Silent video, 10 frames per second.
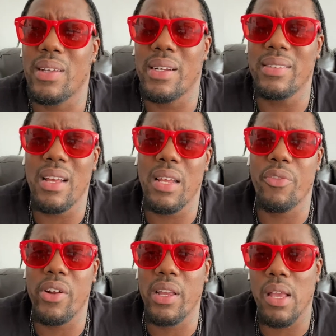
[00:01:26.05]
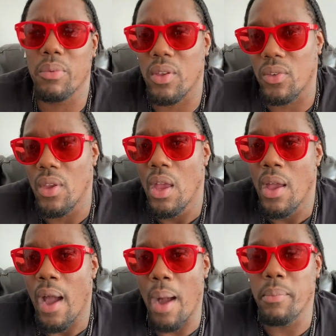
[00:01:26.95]
That sounds like Freddie Gibbs, because
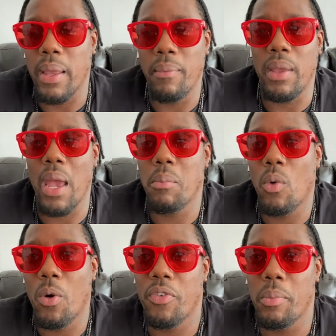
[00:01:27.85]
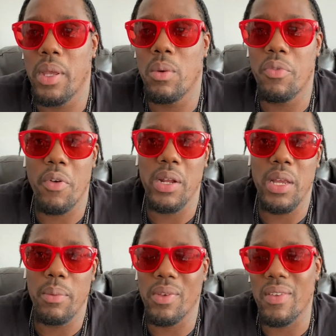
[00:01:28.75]
I'm getting more familiar with Freddie
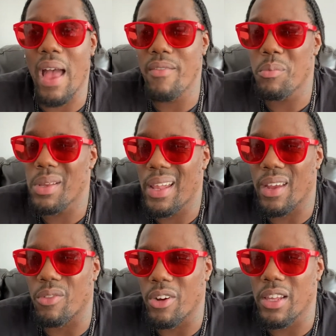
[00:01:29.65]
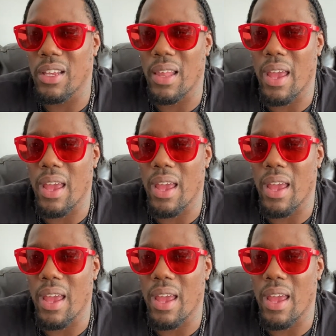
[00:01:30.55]
Gibbs, because I haven't been really